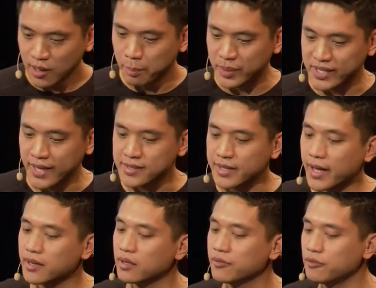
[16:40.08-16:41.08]
Besides
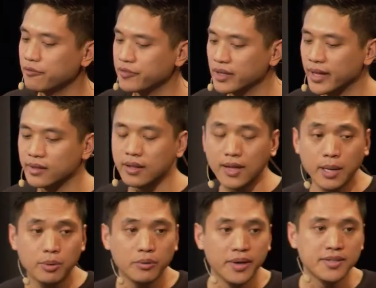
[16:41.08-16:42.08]
that, if you feel that the
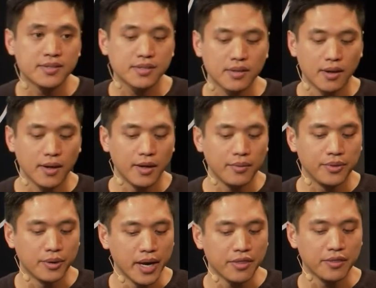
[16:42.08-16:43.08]
library is the
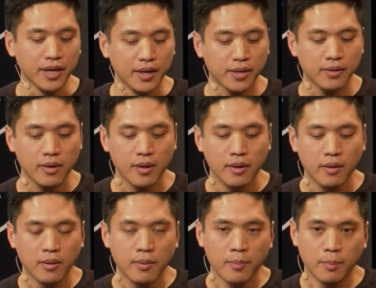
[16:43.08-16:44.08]
right thing,
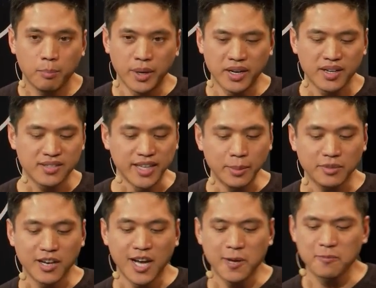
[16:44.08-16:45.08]
but at the same
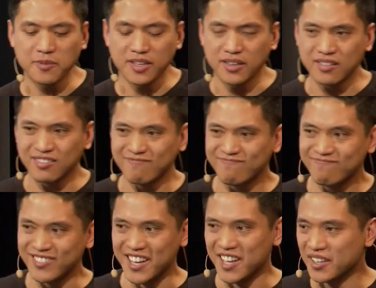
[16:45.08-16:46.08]
time,
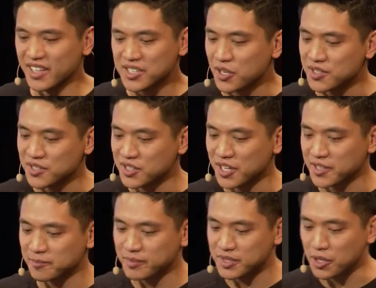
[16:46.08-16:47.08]
it is also not.
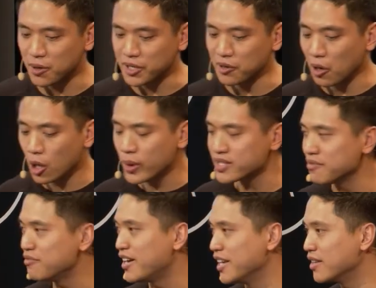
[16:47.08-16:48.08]
So you're always
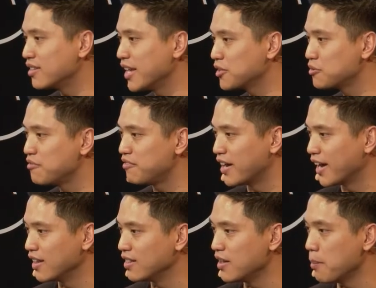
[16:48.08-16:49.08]
invited to
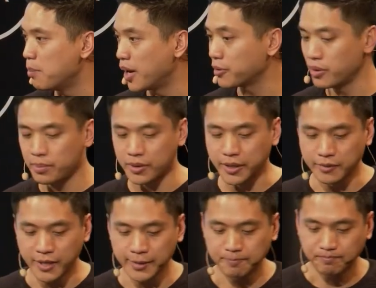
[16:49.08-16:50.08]
file a bug report,
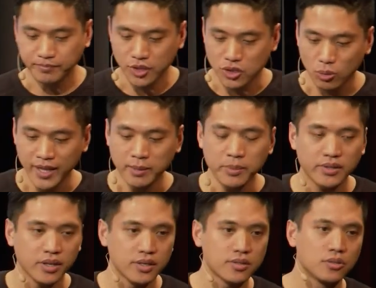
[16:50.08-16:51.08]
right? So let
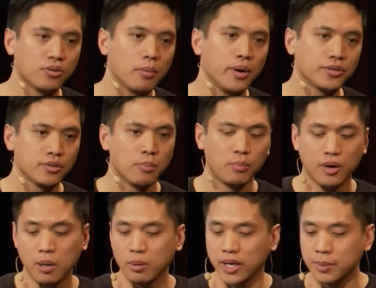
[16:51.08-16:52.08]
maintainers know about your
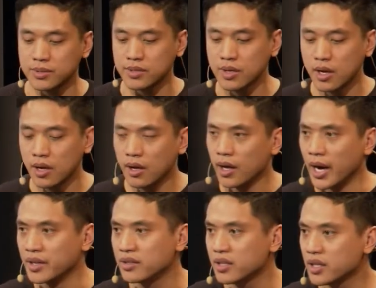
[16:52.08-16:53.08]
problems,
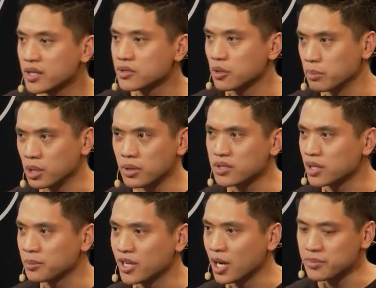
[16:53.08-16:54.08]
ideas, or maybe
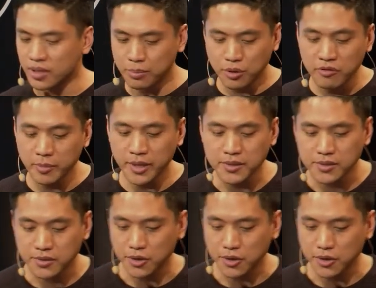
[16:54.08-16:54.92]
sometimes improvements.